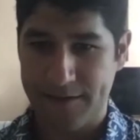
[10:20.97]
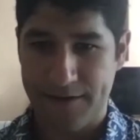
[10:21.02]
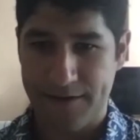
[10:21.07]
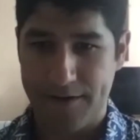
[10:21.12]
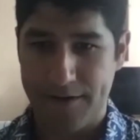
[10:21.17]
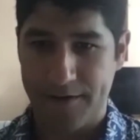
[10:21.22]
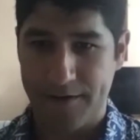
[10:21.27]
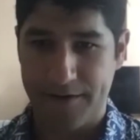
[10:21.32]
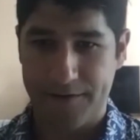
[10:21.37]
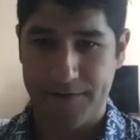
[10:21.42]

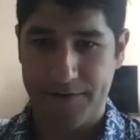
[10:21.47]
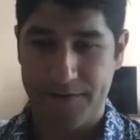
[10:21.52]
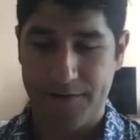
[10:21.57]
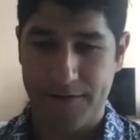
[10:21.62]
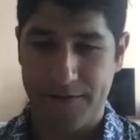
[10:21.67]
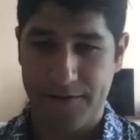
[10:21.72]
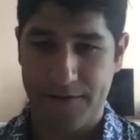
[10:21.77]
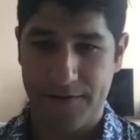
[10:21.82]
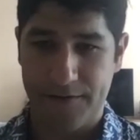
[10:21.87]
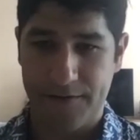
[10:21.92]
ninety-nine
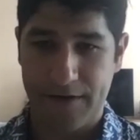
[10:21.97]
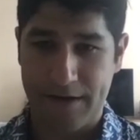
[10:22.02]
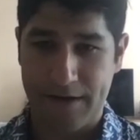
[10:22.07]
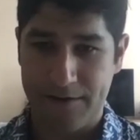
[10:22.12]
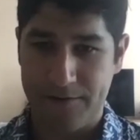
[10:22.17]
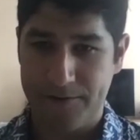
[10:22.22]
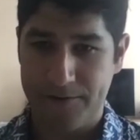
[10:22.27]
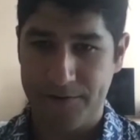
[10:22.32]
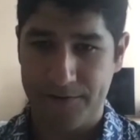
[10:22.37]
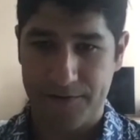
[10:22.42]
seat
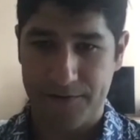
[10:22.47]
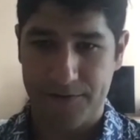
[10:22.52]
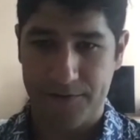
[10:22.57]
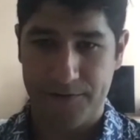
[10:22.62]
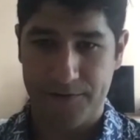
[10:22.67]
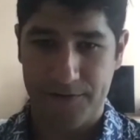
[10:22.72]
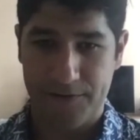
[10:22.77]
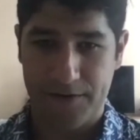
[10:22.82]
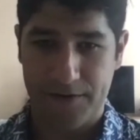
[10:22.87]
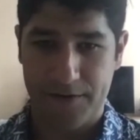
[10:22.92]

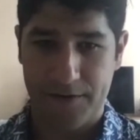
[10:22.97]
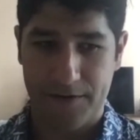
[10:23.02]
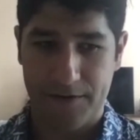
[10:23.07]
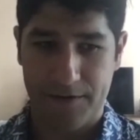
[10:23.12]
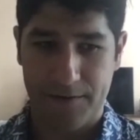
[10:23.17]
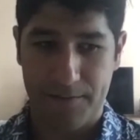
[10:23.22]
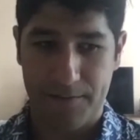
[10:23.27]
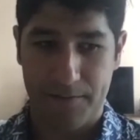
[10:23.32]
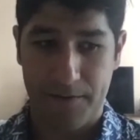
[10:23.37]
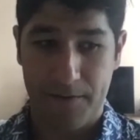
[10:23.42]
houses,
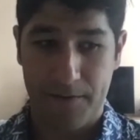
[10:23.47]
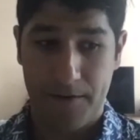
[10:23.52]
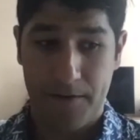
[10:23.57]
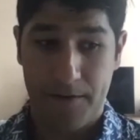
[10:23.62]
um,